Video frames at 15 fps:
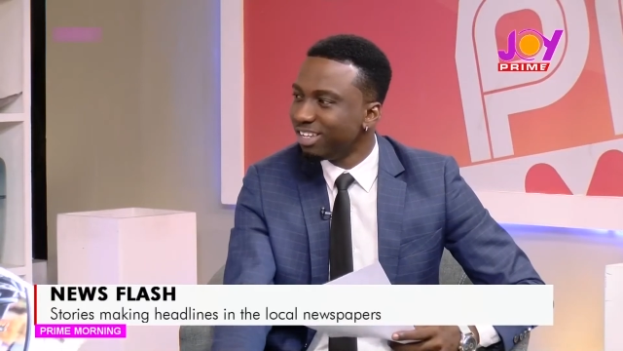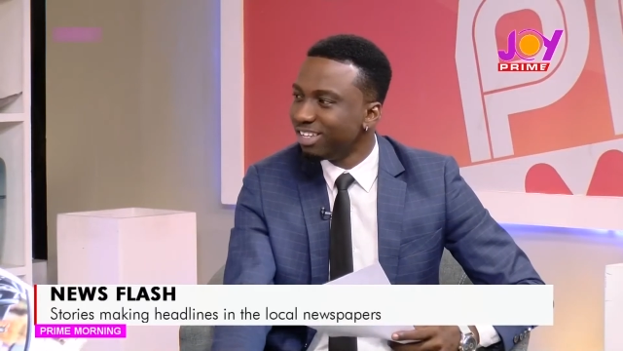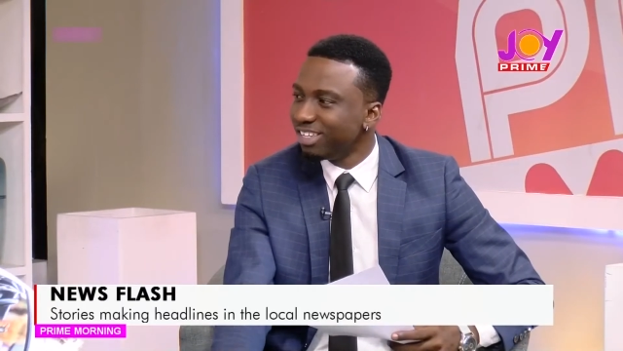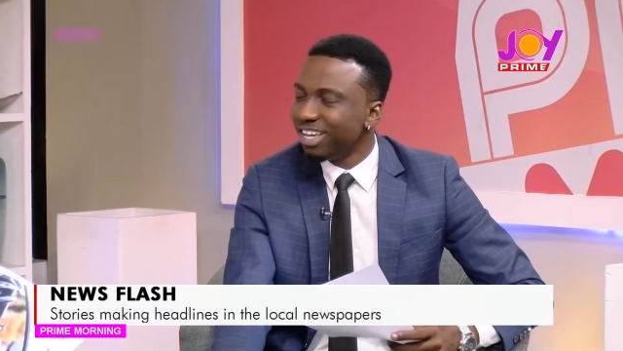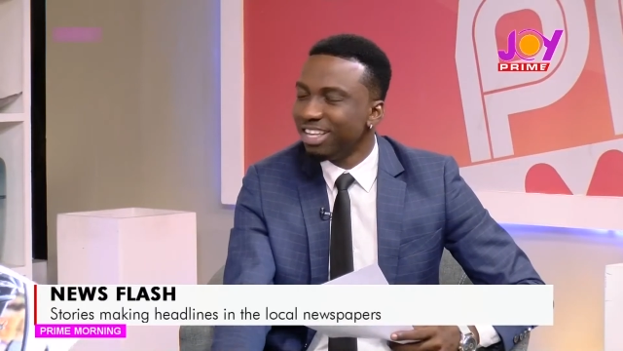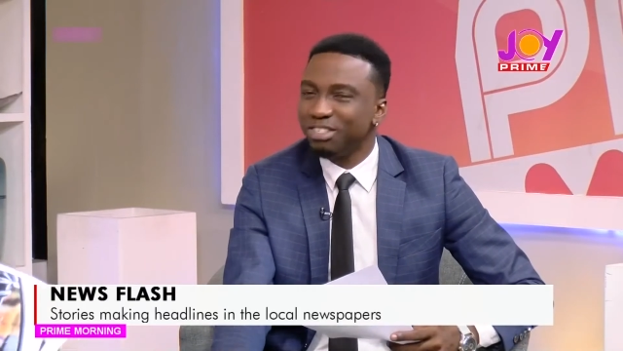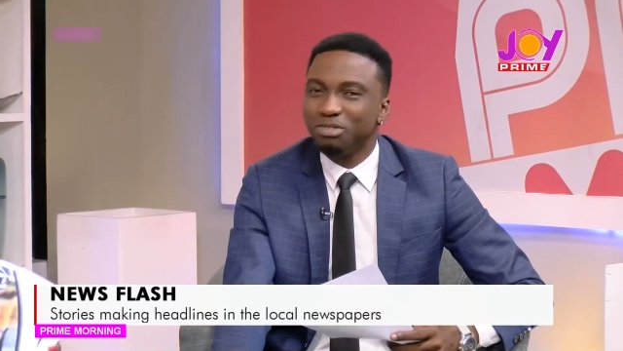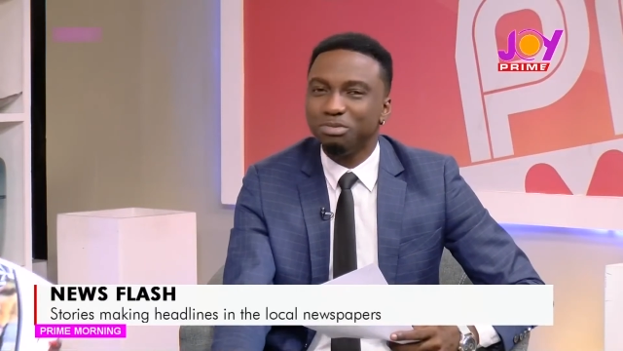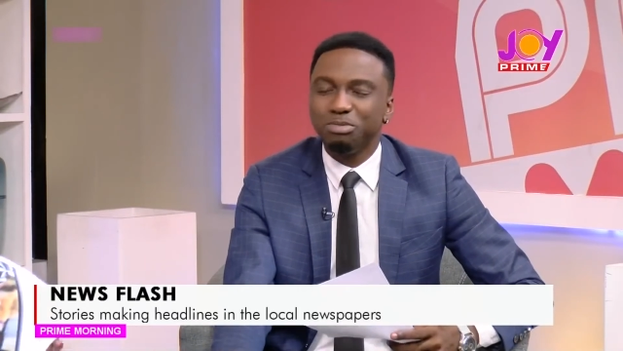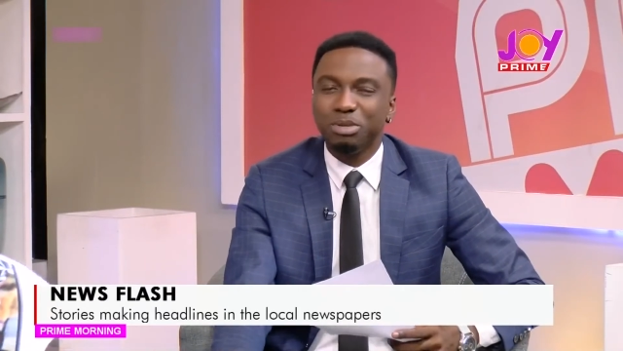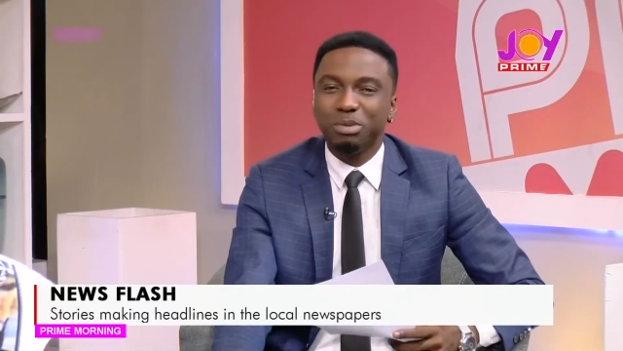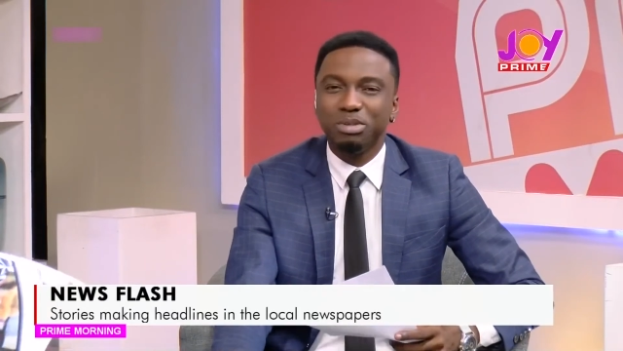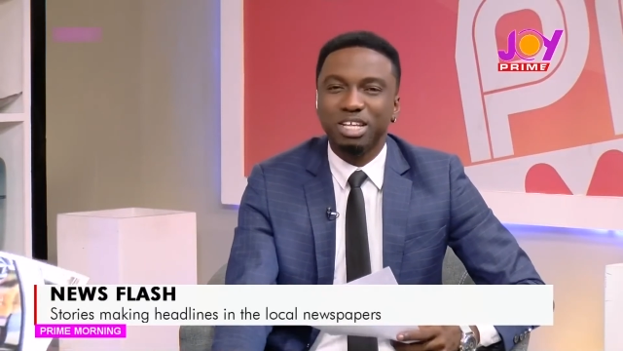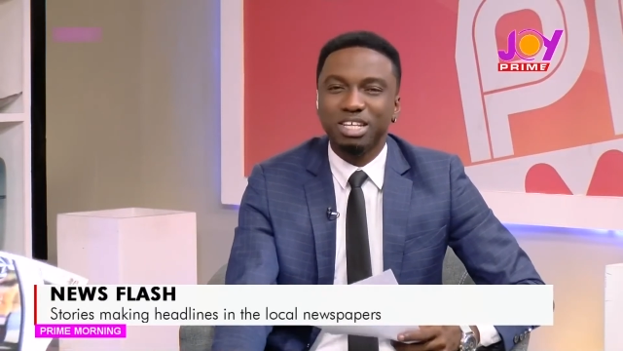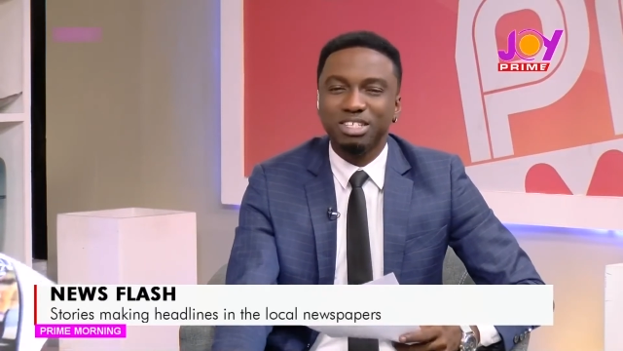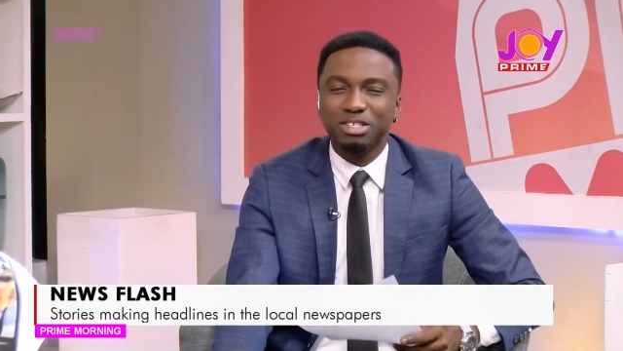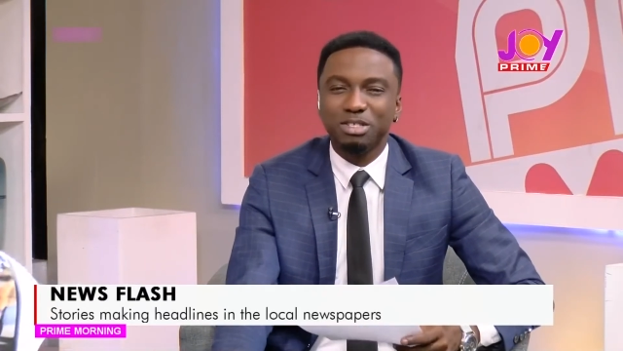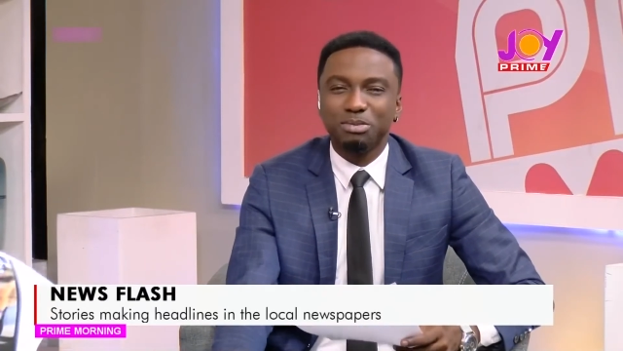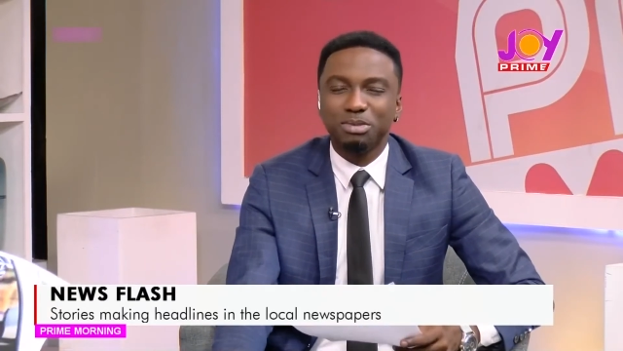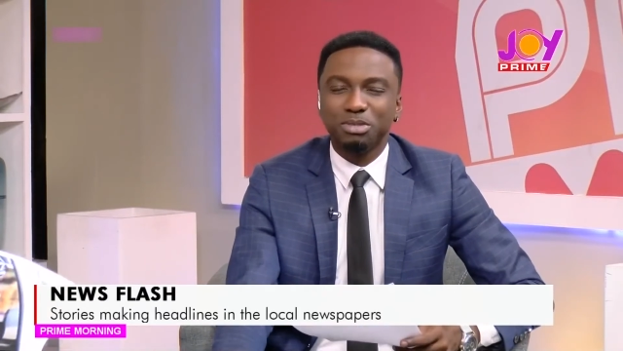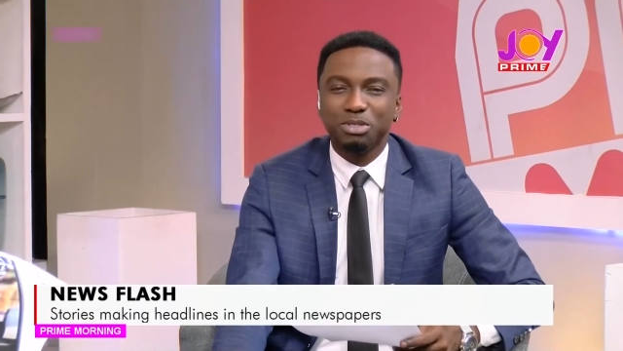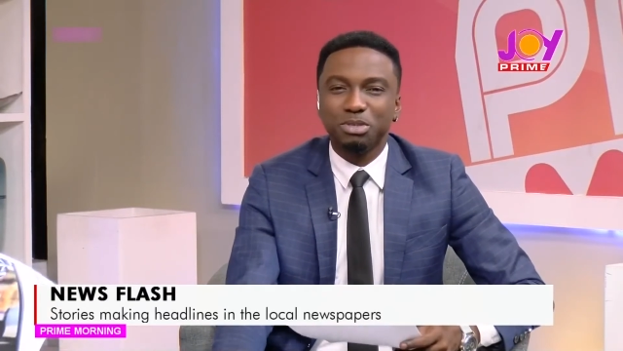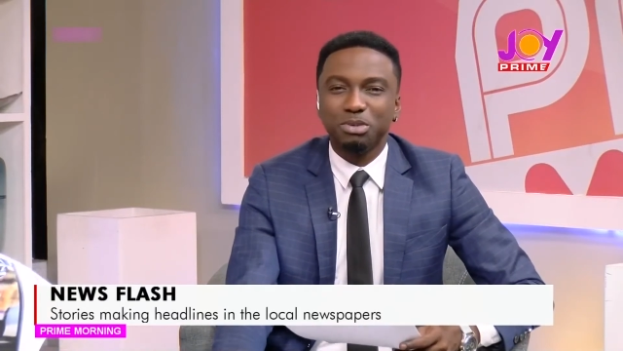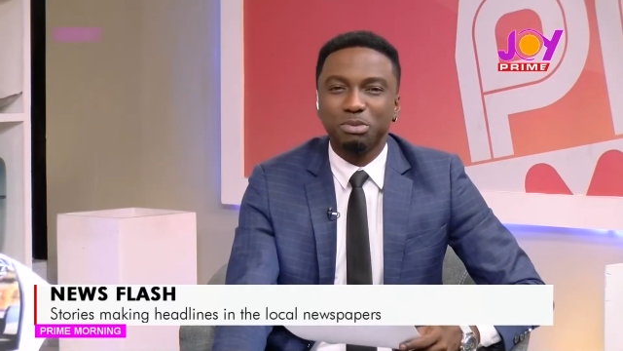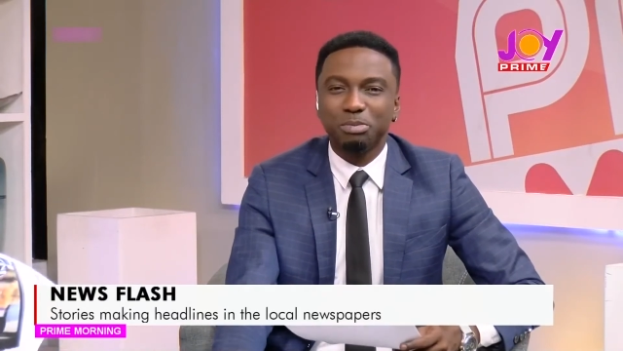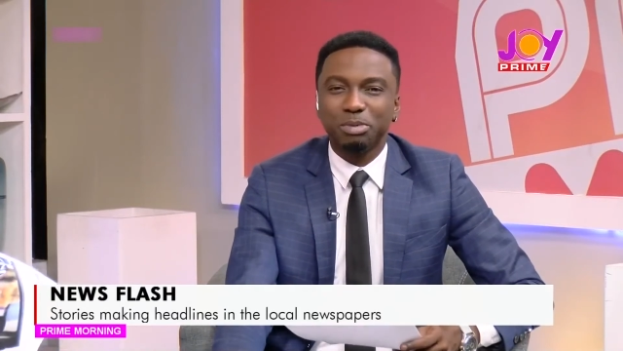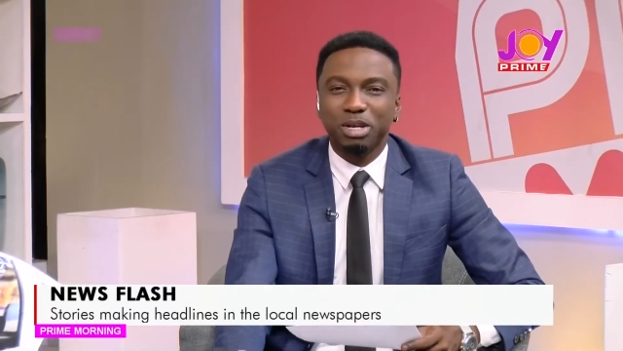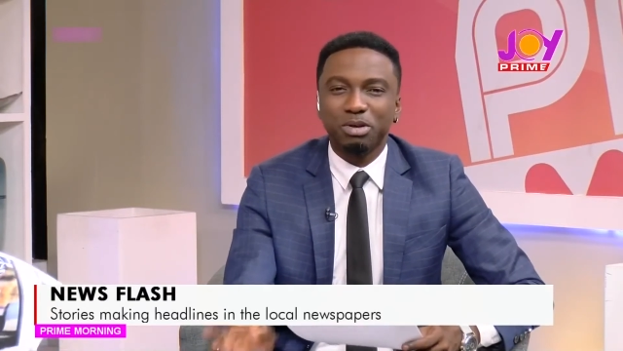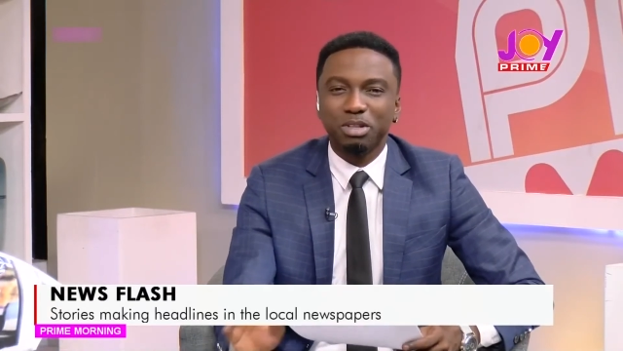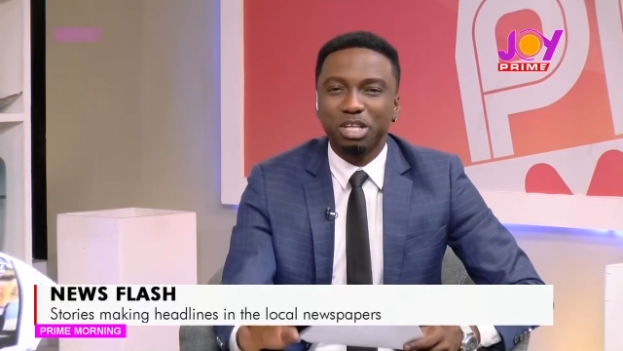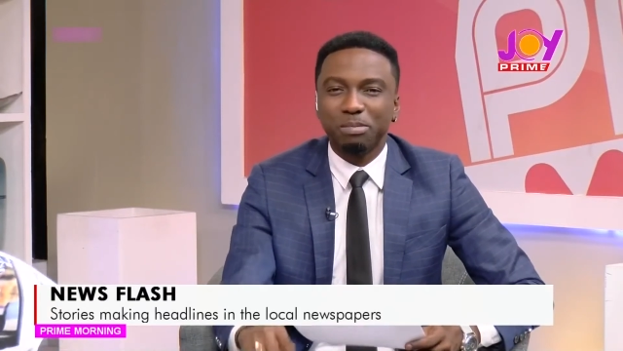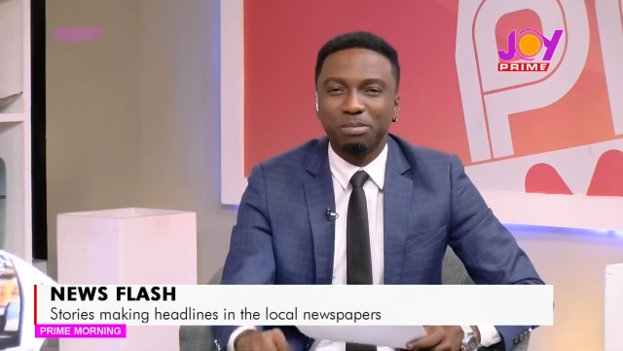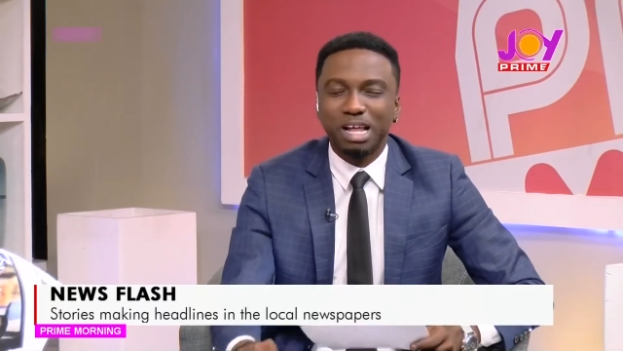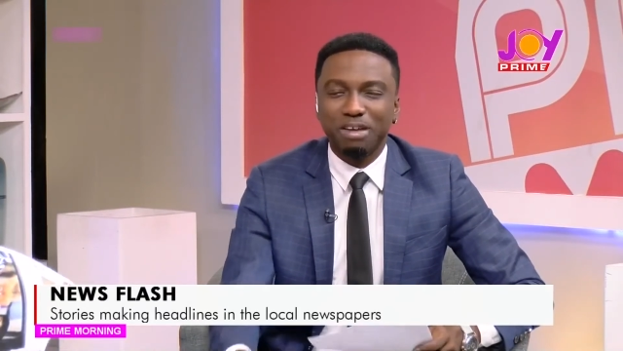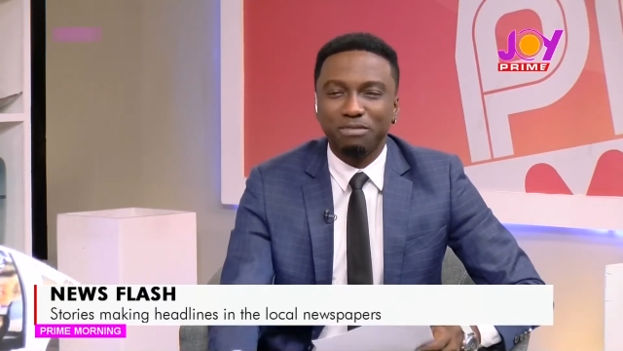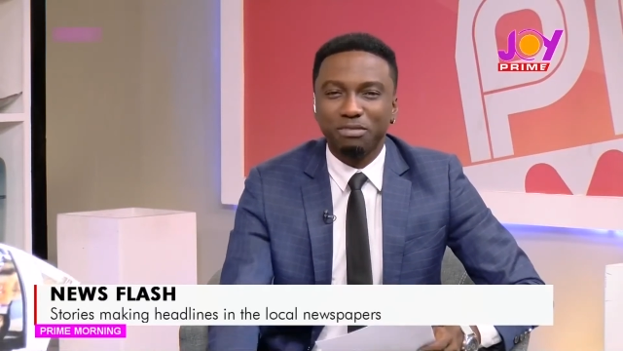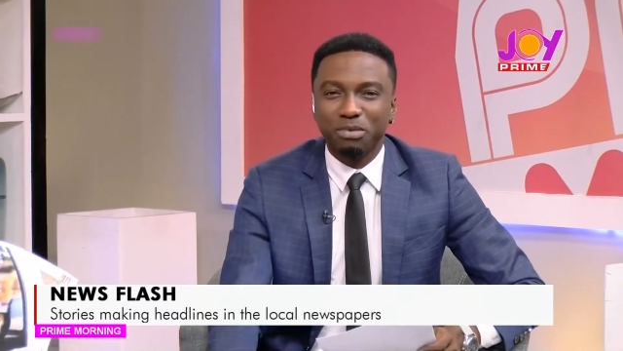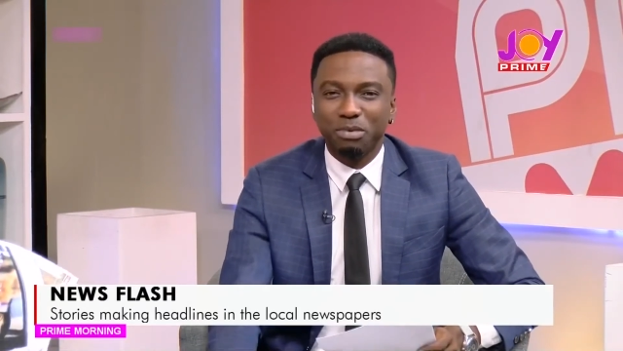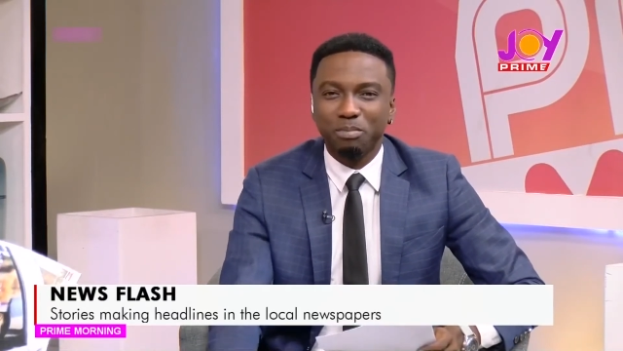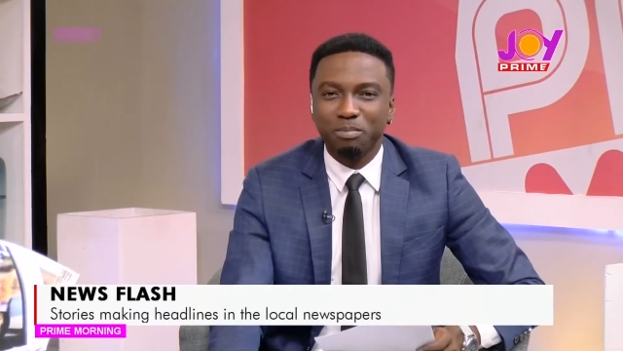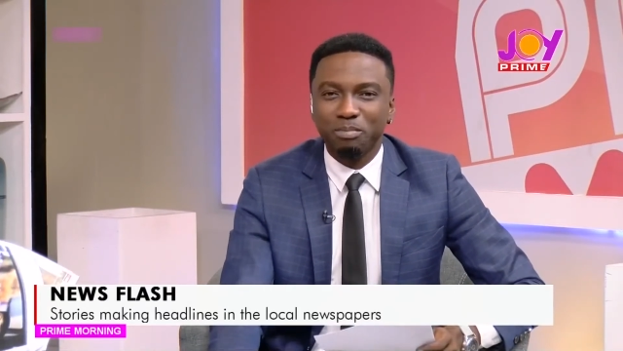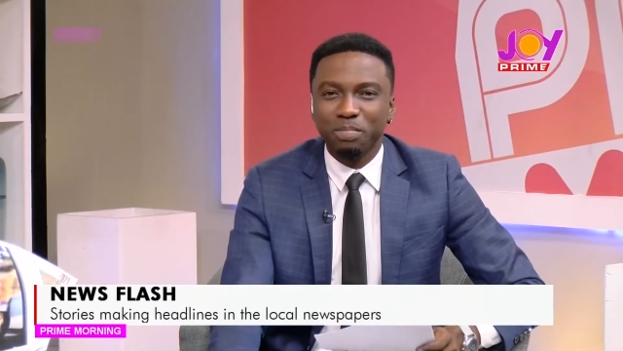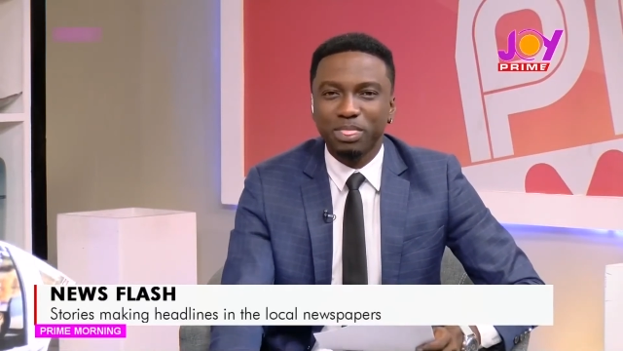yes, who've been with us as well. So we bet on their platform.